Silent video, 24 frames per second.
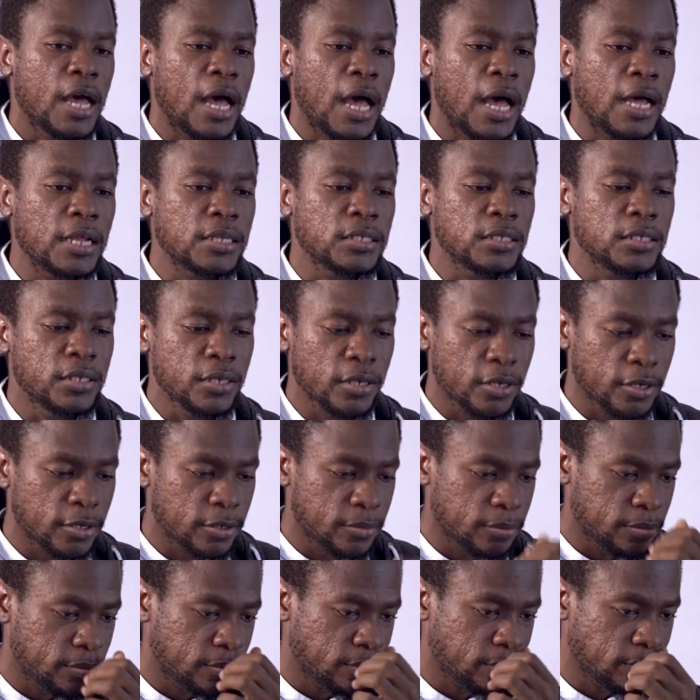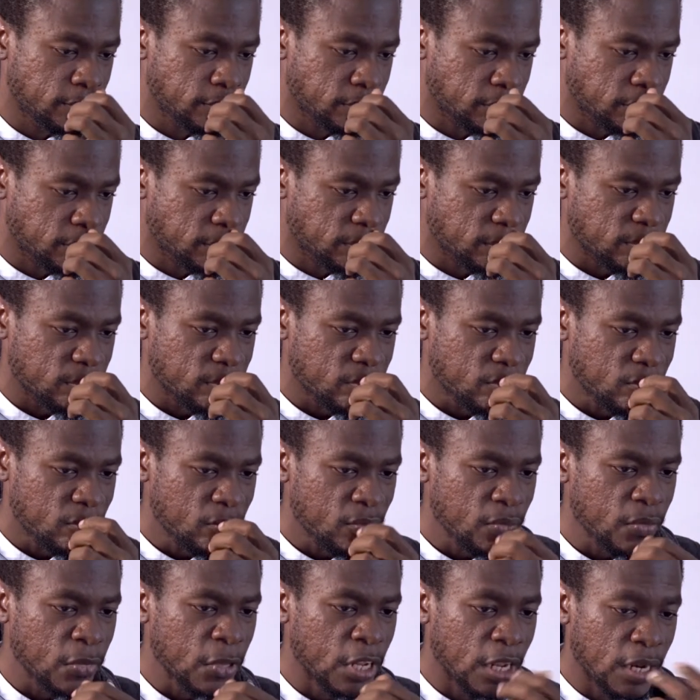And um,
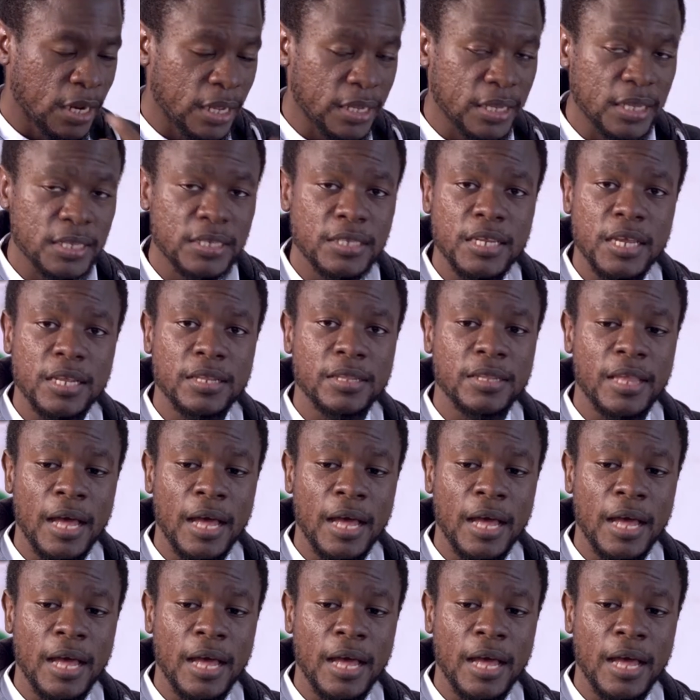like I said,